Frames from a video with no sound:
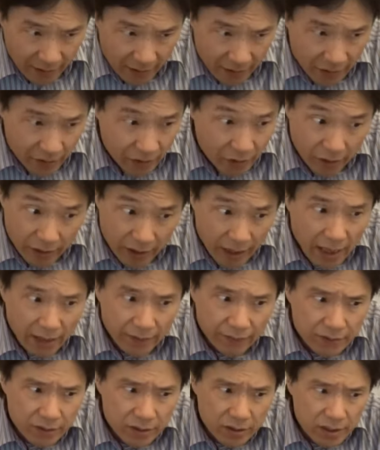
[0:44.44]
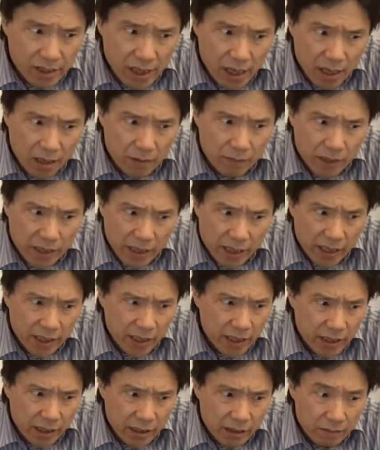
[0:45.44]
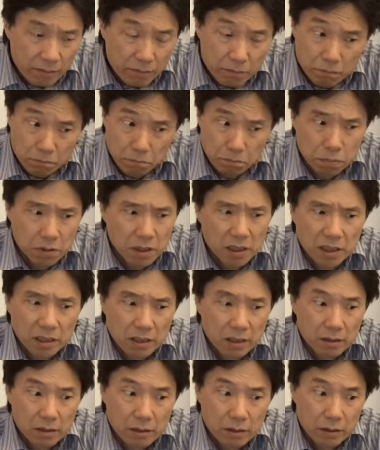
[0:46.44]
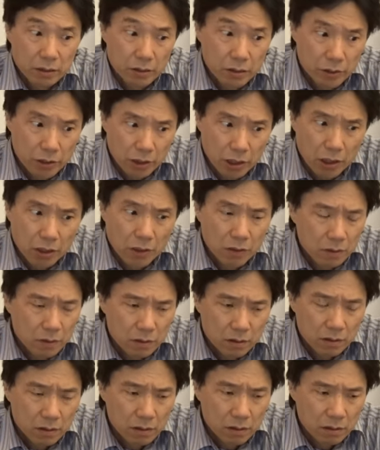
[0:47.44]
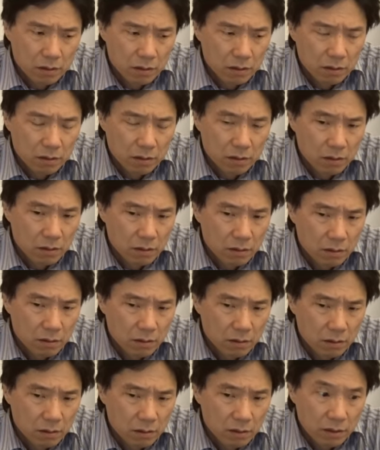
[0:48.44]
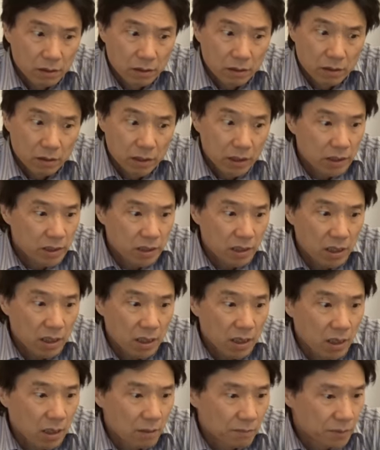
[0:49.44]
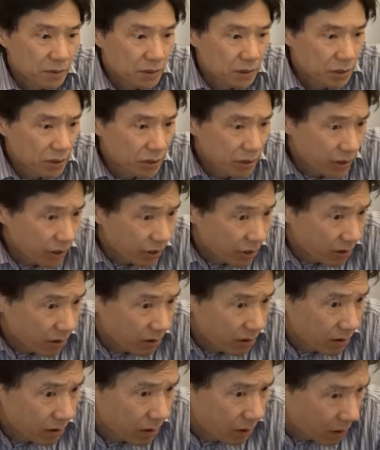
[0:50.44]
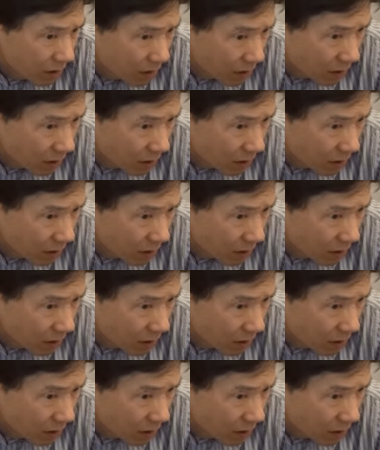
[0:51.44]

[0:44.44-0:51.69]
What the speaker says: You don't have to tell me, but you know, it's up to you.